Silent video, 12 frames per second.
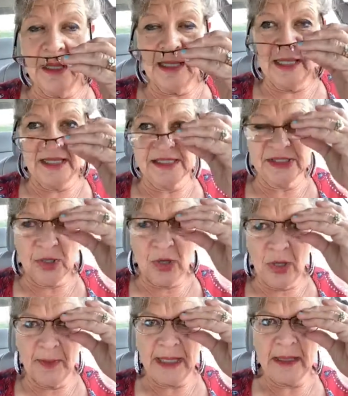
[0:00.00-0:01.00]
He
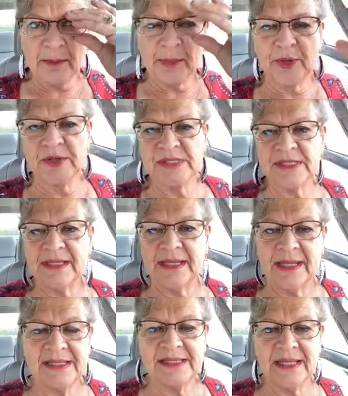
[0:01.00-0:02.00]
saw me in person and
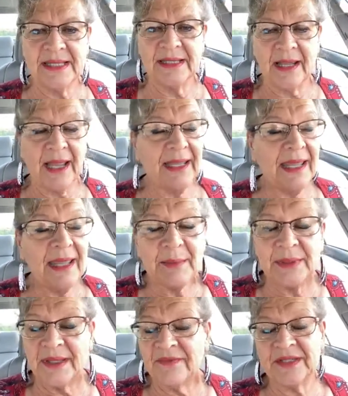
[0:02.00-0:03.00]
he said, I can't
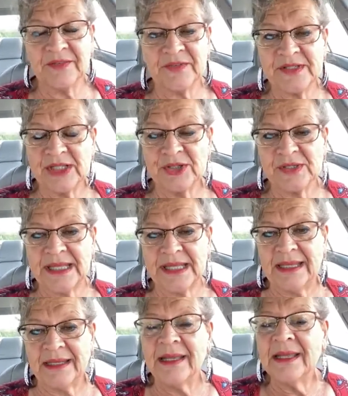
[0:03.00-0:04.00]
believe the difference in your
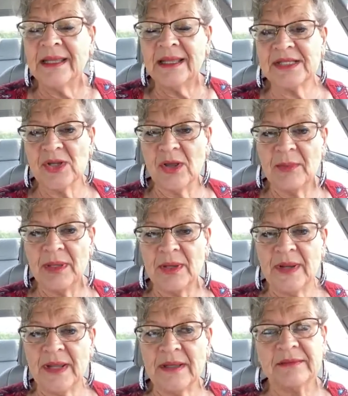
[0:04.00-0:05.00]
skin. He saw me
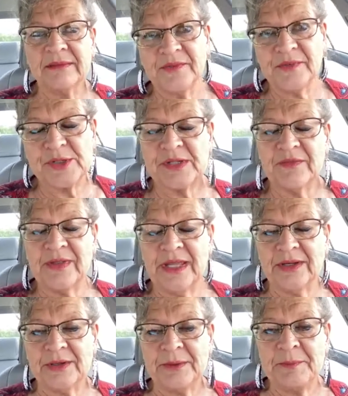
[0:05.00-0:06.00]
around the first of the
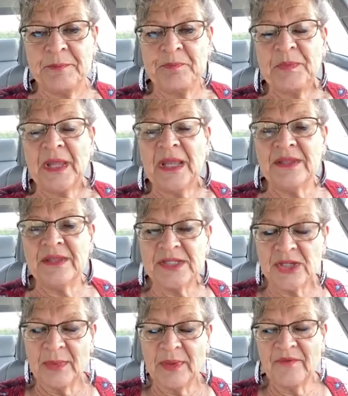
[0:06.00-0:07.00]
year and then
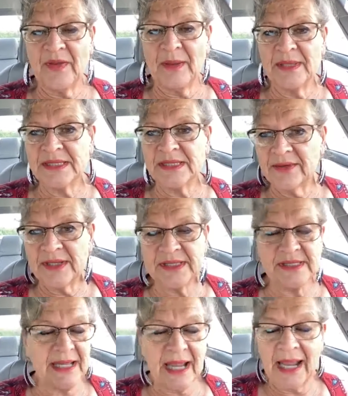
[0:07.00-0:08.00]
saw me 5 months later. He
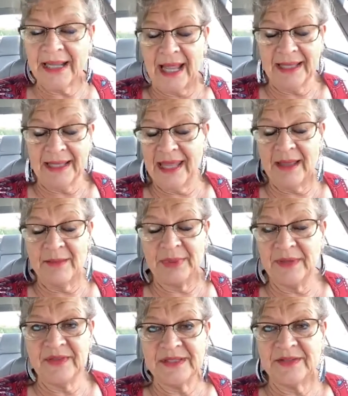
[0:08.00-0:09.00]
says, I can't
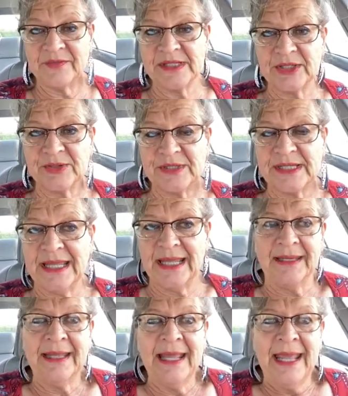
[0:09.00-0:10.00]
believe the difference in your
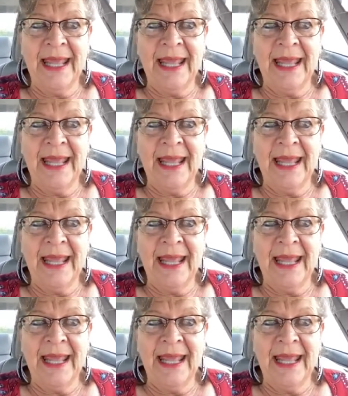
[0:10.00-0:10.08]
skin.